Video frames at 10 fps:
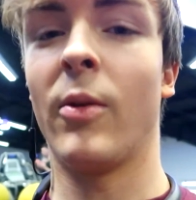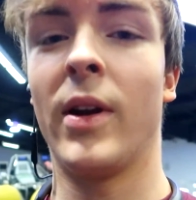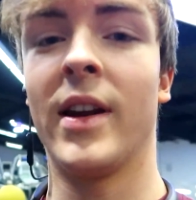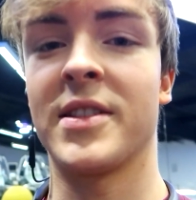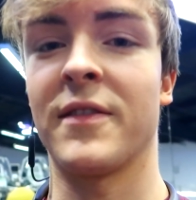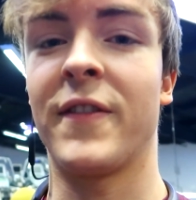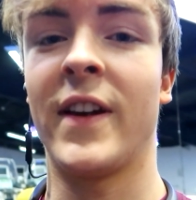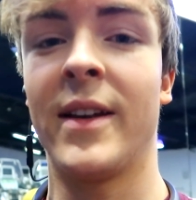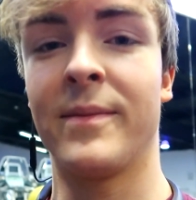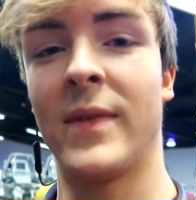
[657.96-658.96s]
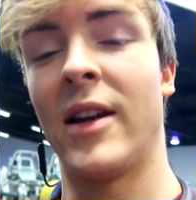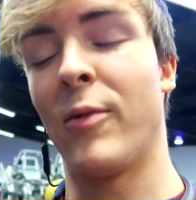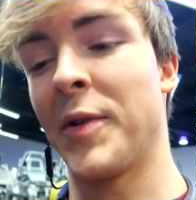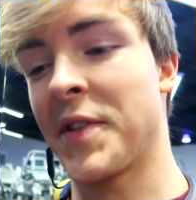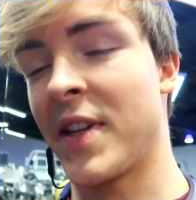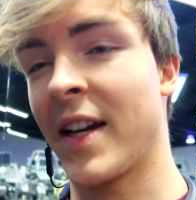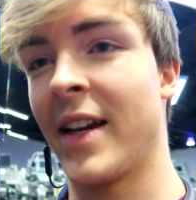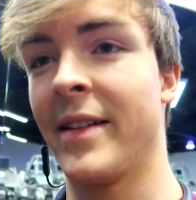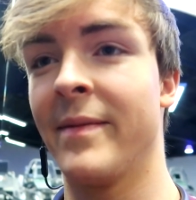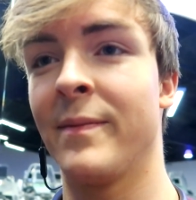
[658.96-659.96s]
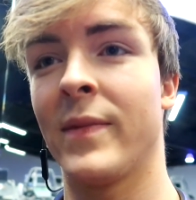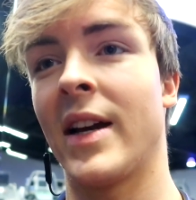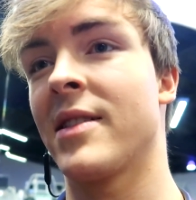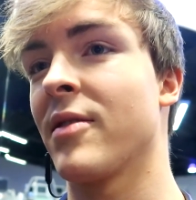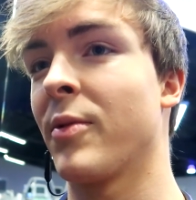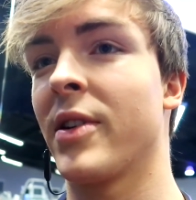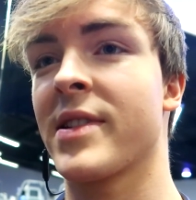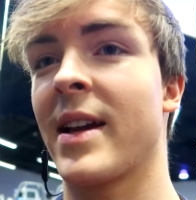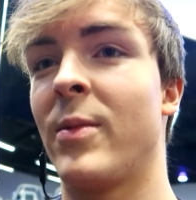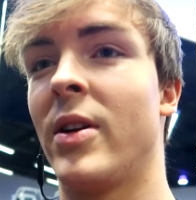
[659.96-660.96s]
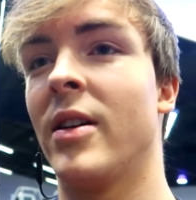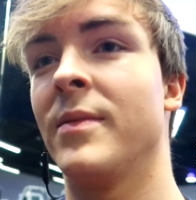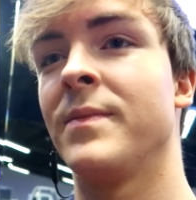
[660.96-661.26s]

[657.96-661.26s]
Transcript: it when it doesn't fit and it won't stick in. That's the worst, Gabrielle.